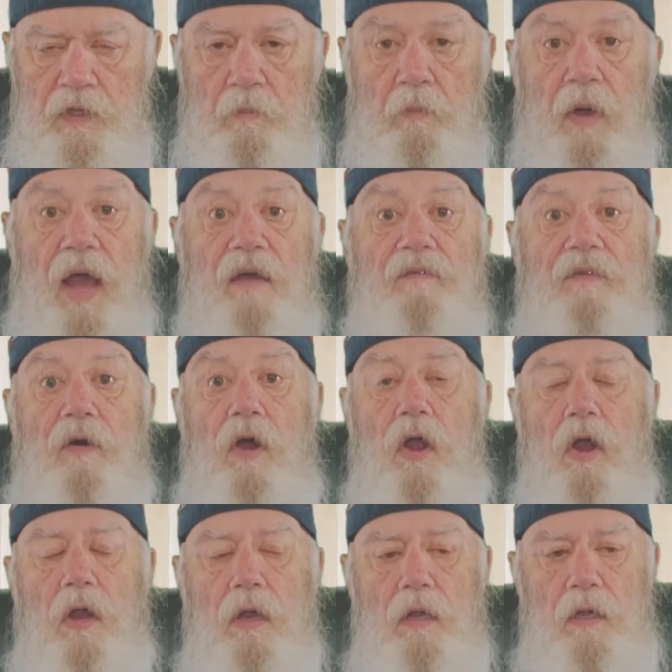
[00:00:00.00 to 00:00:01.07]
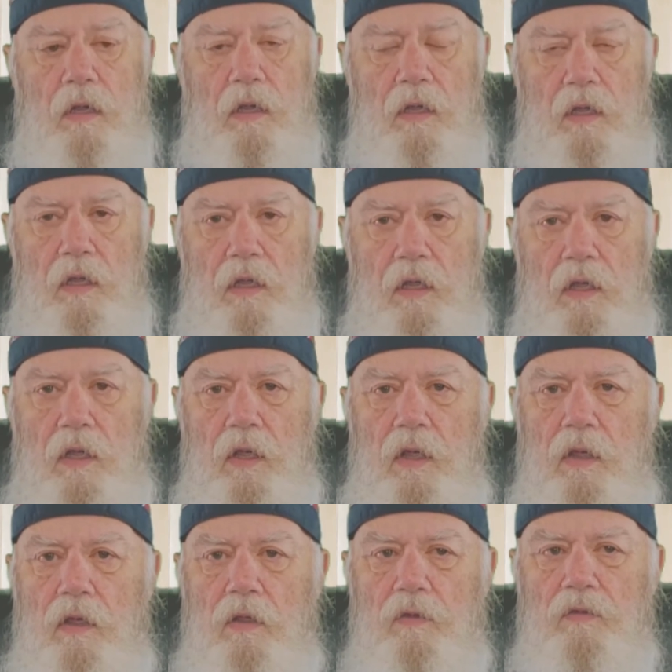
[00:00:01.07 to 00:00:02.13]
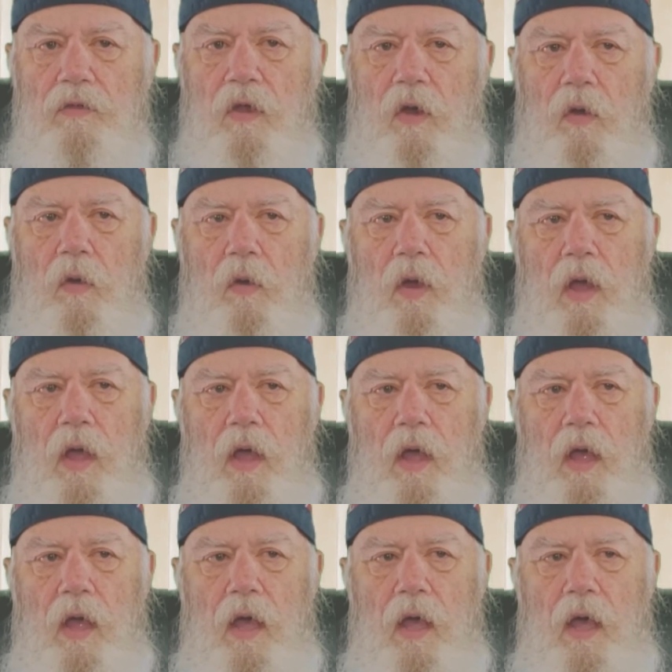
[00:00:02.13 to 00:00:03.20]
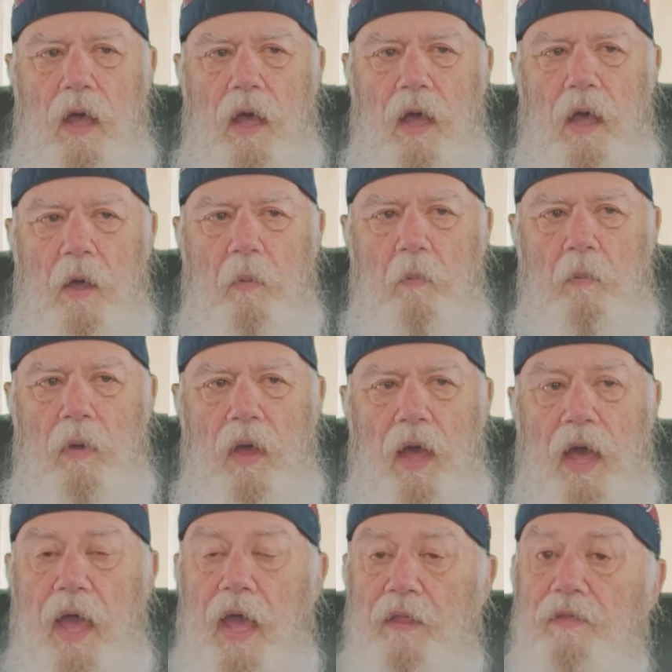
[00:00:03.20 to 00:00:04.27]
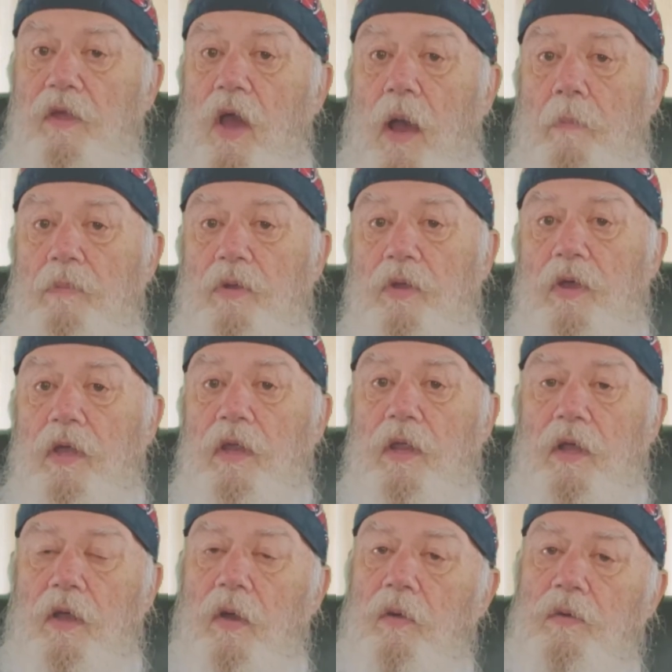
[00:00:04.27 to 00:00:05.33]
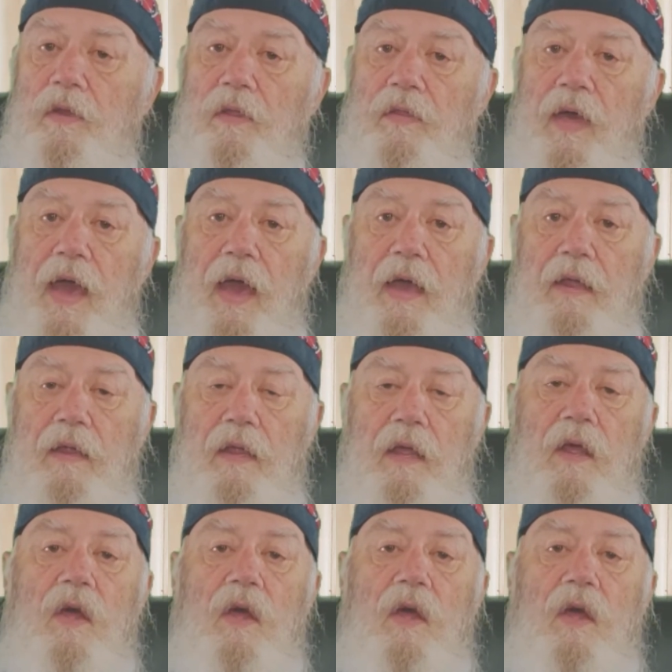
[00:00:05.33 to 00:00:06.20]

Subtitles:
by far. So I had the opportunity to go to that